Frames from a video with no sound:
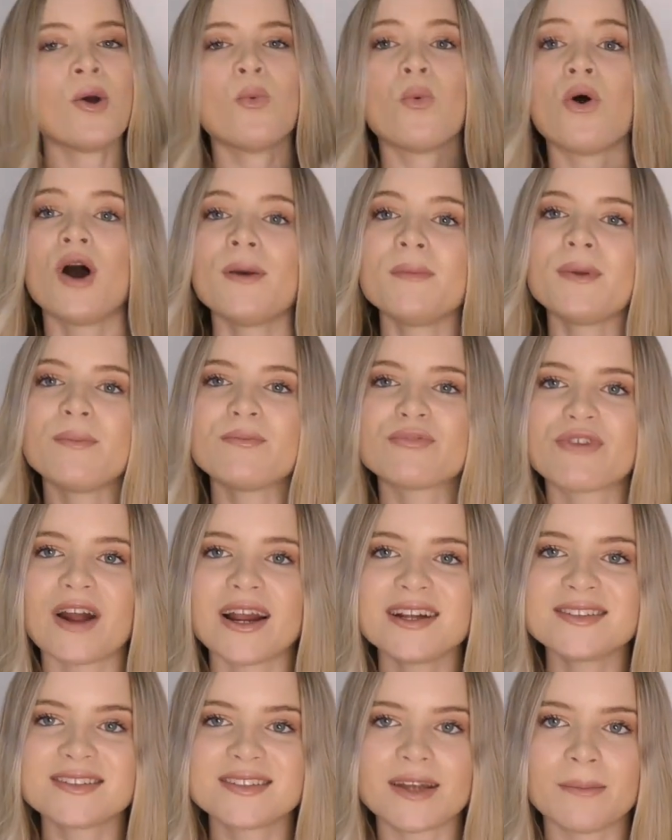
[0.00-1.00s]
What I'm
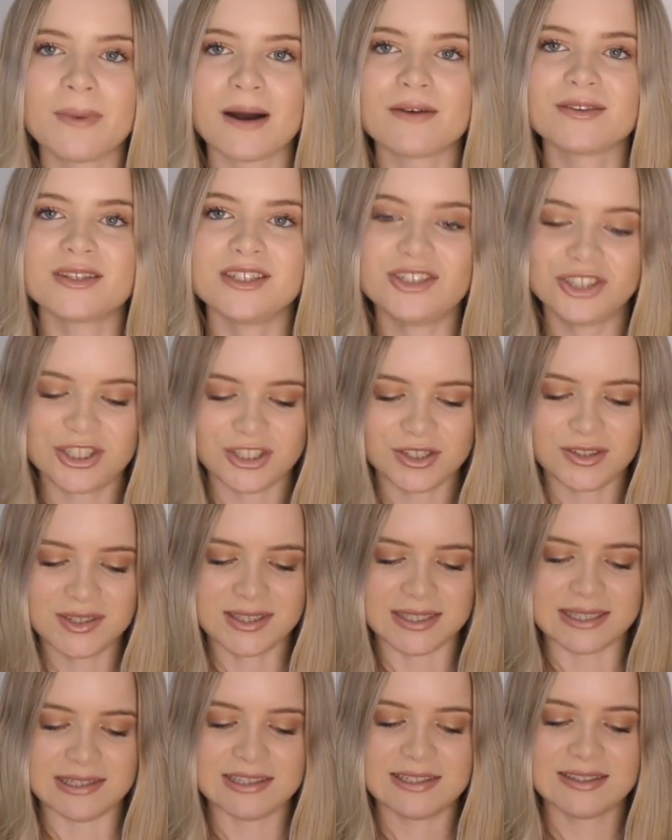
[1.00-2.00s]
impressed about these shoes
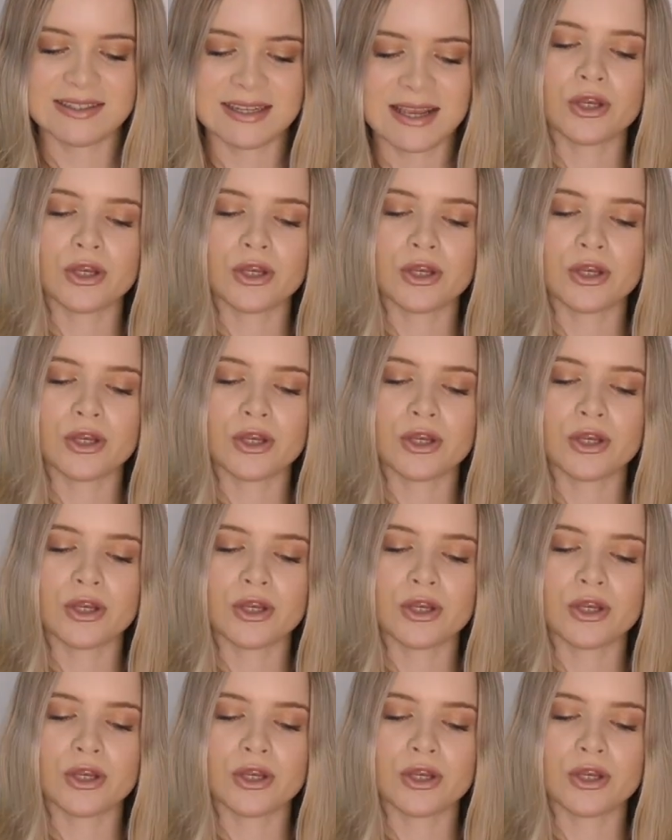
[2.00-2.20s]
is,